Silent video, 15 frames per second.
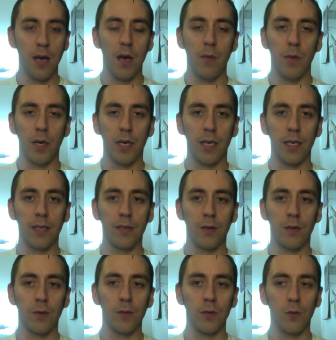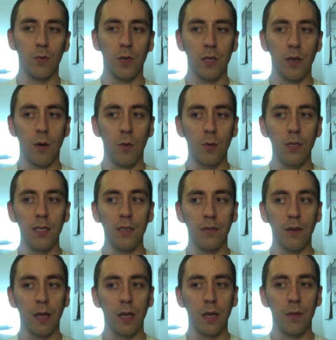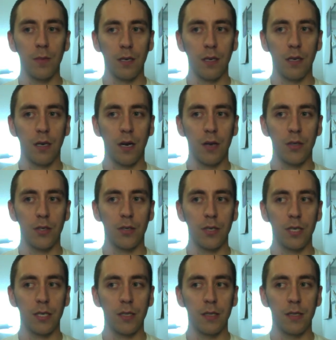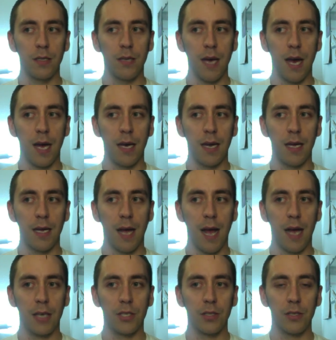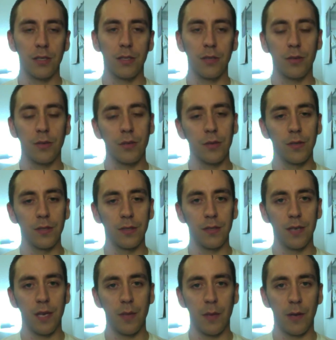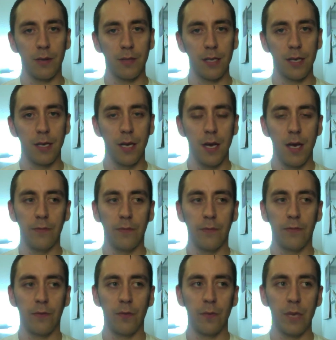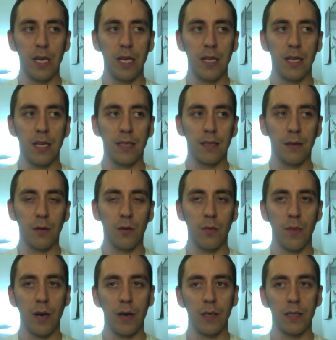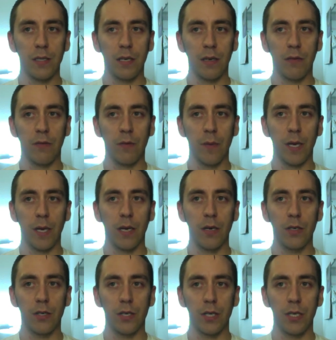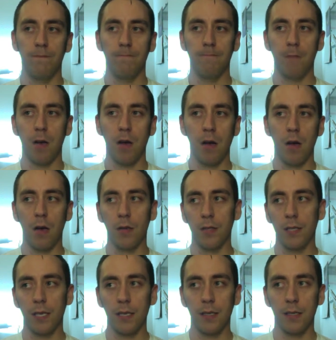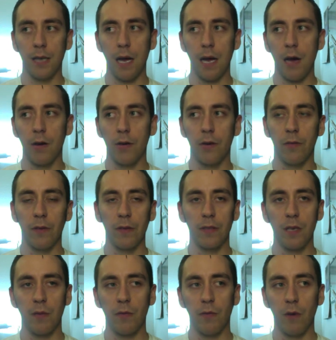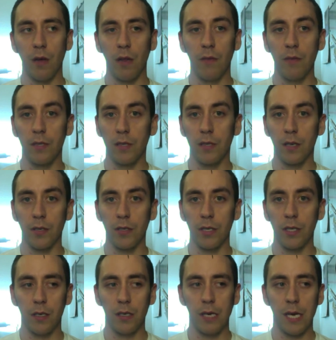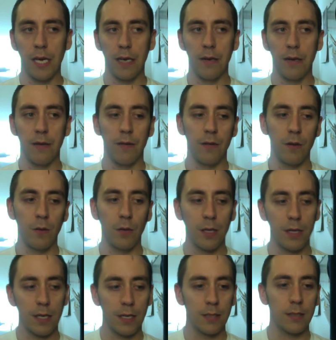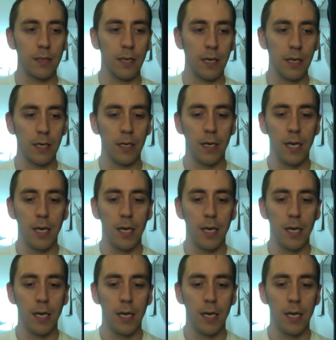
but it is also one of the only developed countries that actually still uses the death penalty. For me, that's a little embarrassing for my country. I'll say this now. I don't know if I said it before. I love this country, and the only things that I